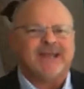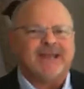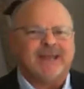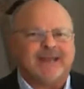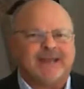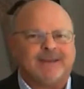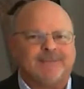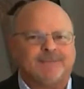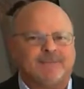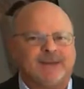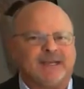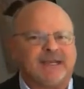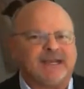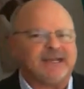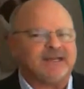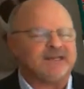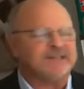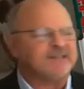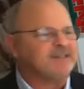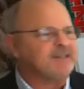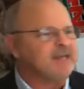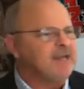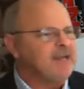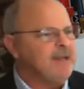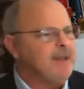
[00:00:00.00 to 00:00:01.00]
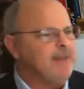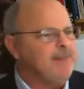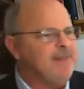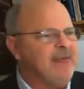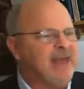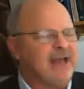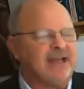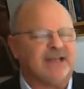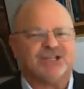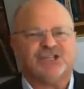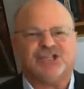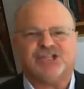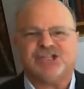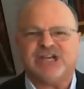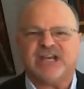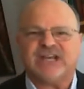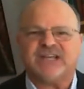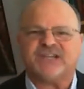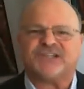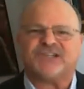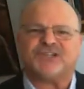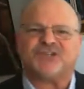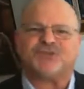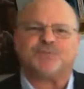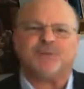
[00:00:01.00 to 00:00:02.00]
It means that
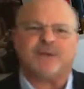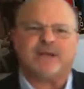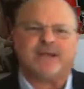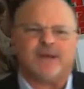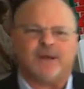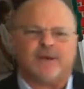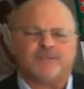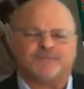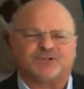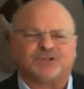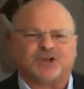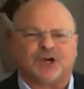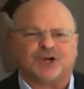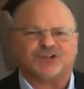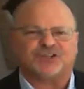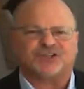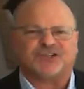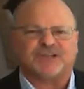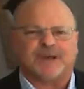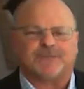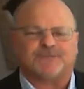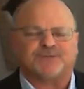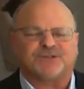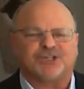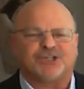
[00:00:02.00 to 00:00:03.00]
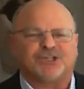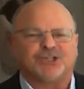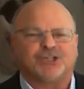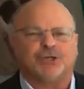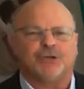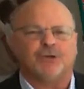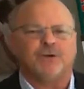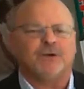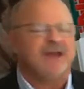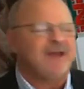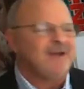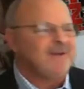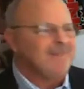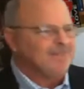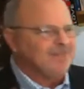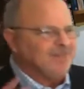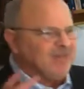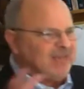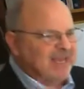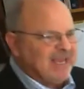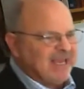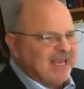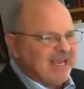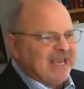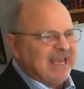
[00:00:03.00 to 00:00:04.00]
Jesus becomes our substitute.
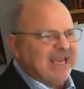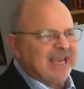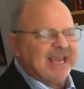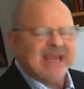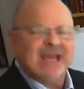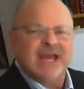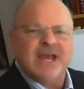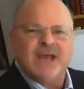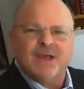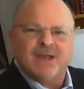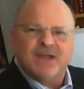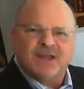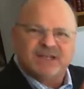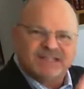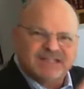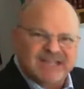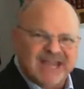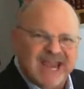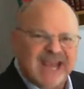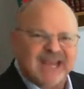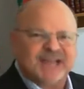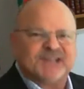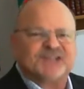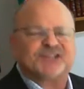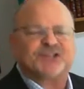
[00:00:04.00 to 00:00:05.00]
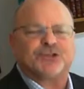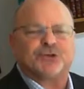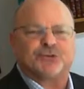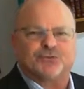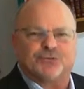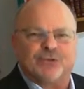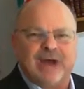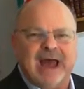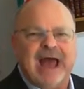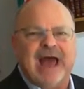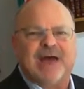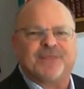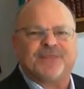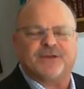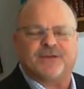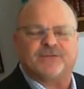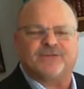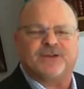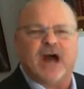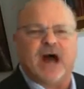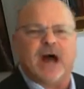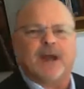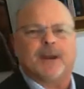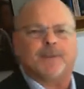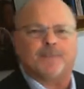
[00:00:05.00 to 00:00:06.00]
He takes the wrath of
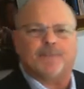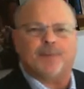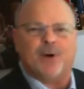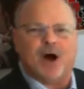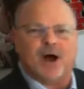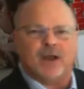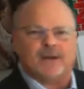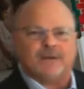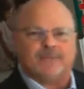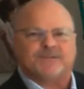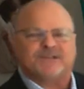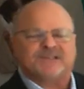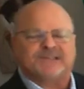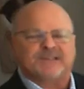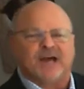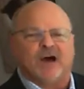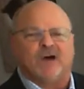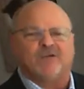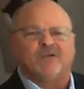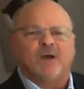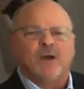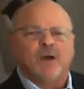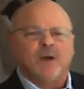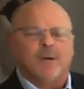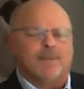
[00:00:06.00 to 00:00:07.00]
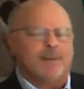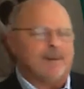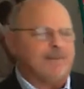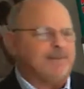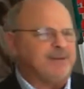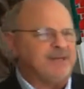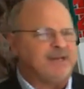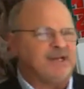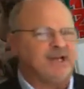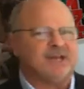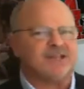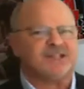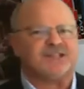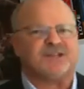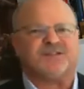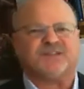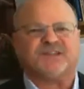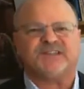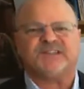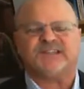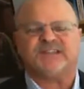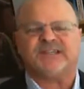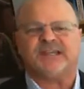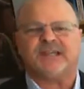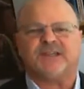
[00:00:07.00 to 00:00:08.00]
God upon himself, but because of his
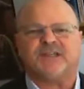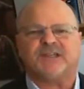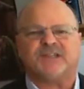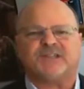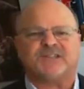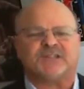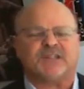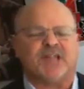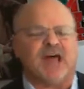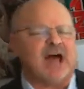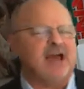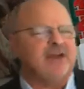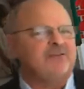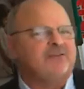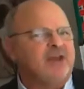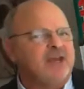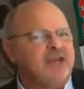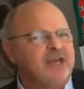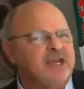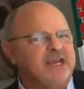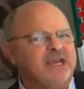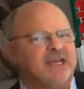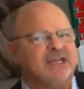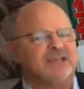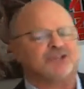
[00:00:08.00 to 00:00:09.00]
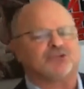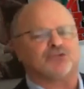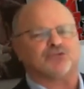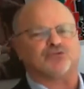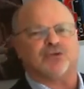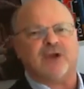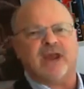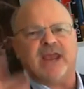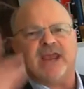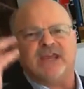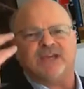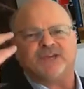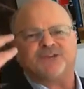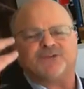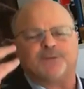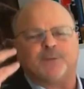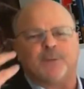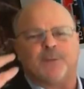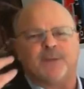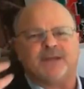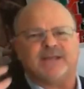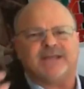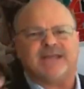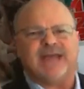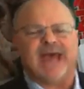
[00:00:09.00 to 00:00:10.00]
sinless life, he's raised from
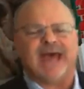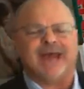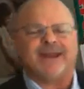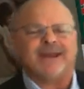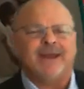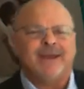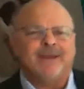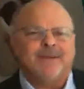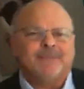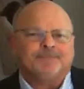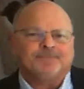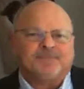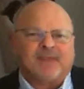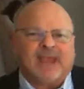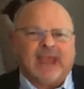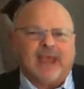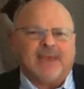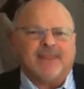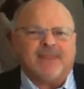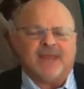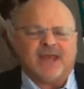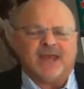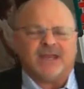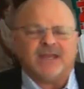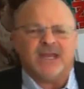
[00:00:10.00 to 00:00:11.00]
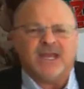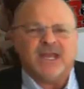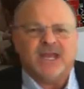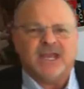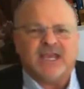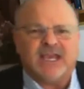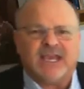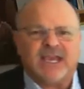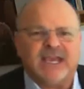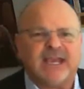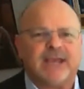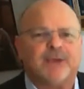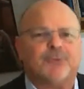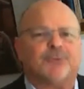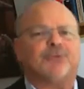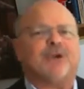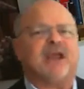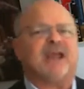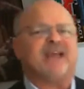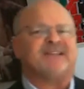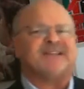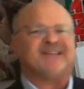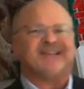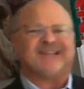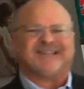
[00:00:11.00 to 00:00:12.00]
the dead, and then he
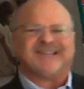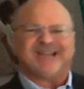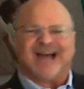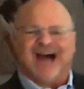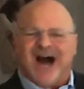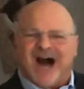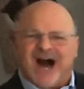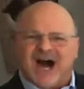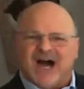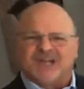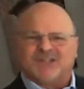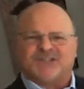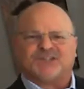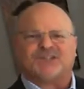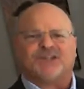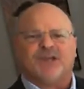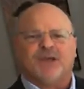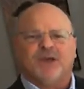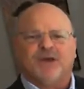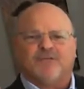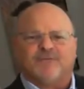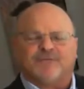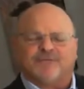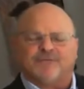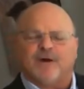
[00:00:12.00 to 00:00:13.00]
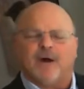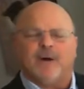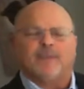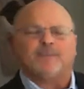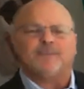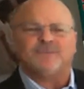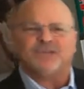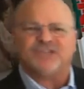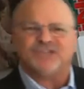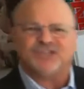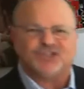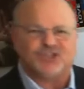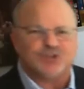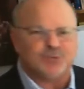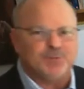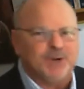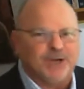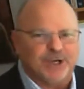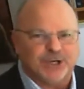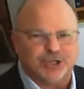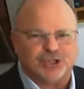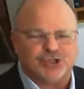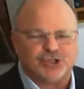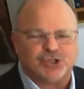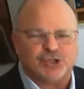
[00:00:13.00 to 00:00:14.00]
raises us from
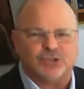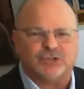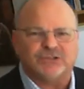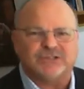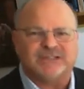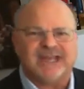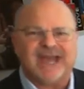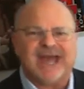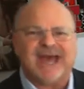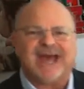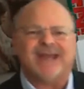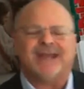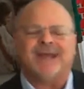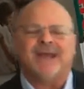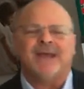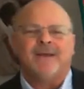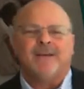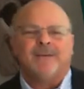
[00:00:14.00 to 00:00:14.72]
spiritual dead